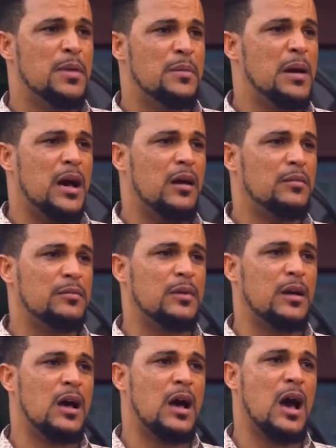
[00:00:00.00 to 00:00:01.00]
Babe,
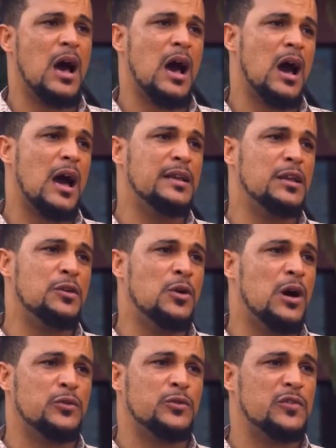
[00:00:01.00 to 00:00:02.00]
I didn't
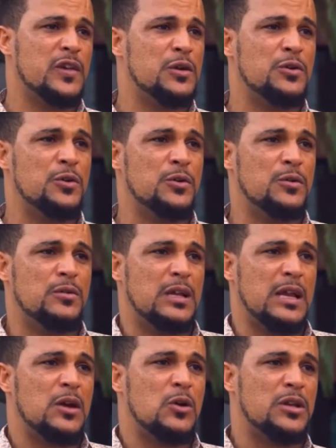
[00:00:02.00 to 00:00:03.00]
know how to tell you
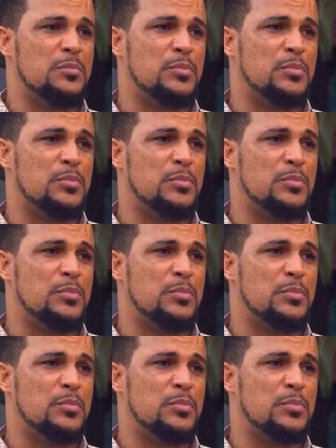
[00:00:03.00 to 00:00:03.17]
that I got